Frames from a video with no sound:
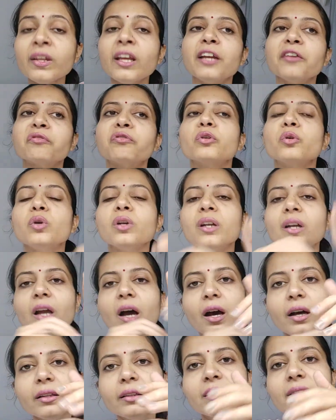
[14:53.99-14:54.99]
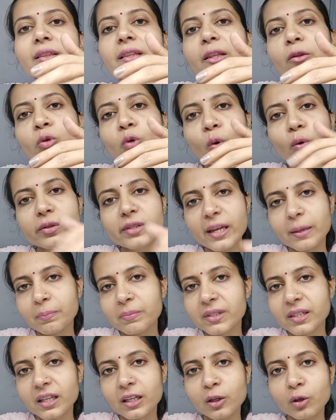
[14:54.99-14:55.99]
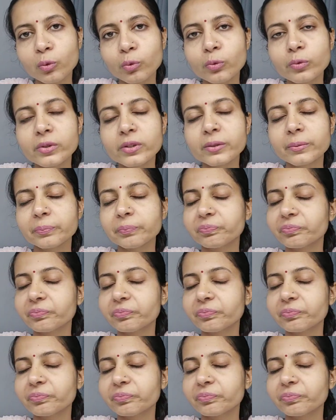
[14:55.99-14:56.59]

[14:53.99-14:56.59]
If you learn those MCQs,